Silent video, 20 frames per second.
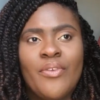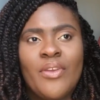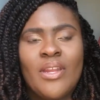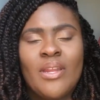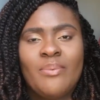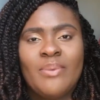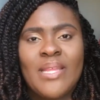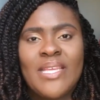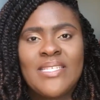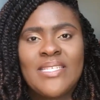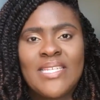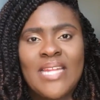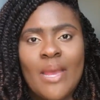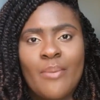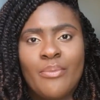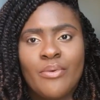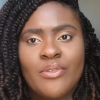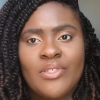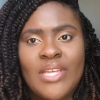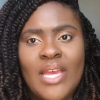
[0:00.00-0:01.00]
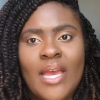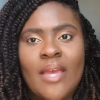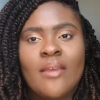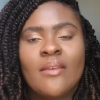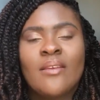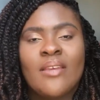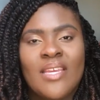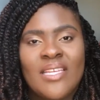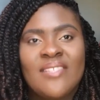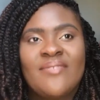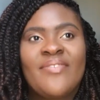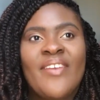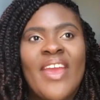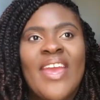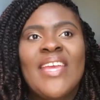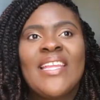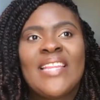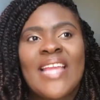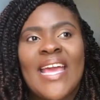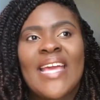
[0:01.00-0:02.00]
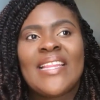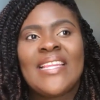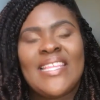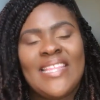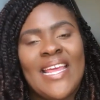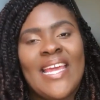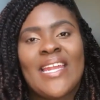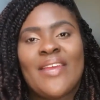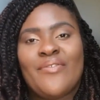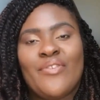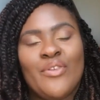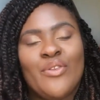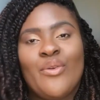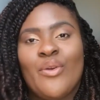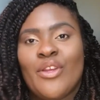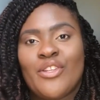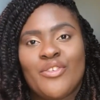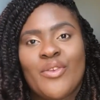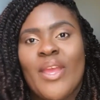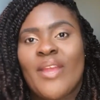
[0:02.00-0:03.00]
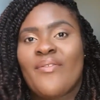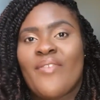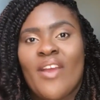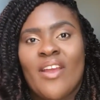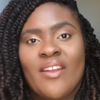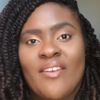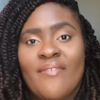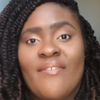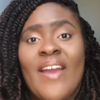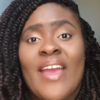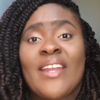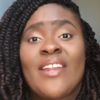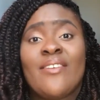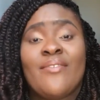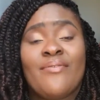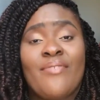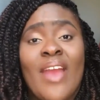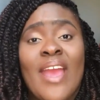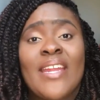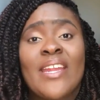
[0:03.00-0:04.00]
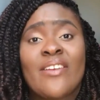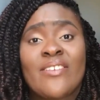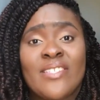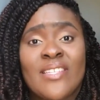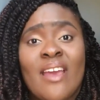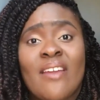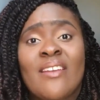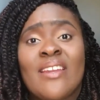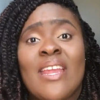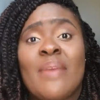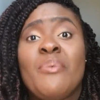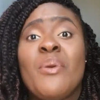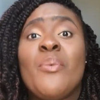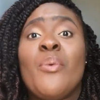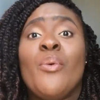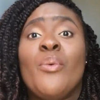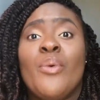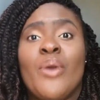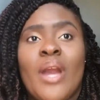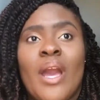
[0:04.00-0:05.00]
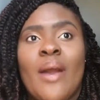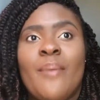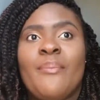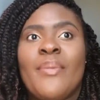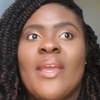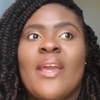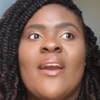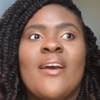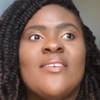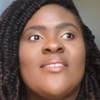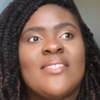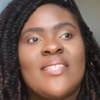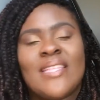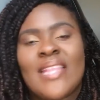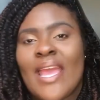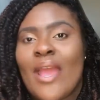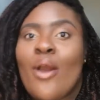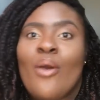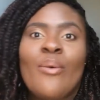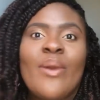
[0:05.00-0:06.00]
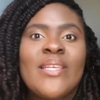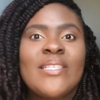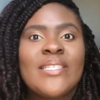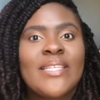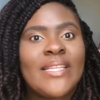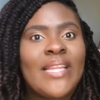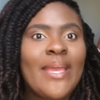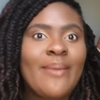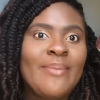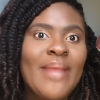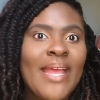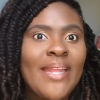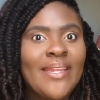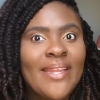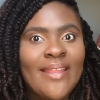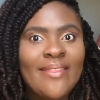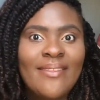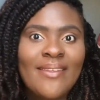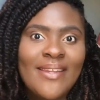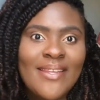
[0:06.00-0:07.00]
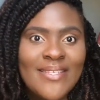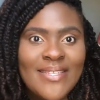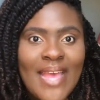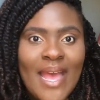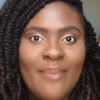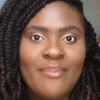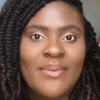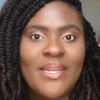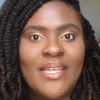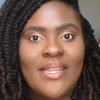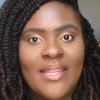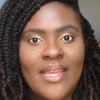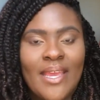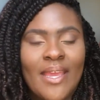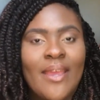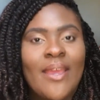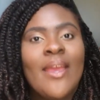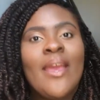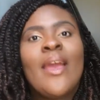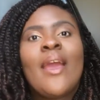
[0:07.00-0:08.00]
you're in a place in Abuja, it's very likely that if you do a trade fair on a Friday or Saturday, people will come because they always claim that nothing is happening there.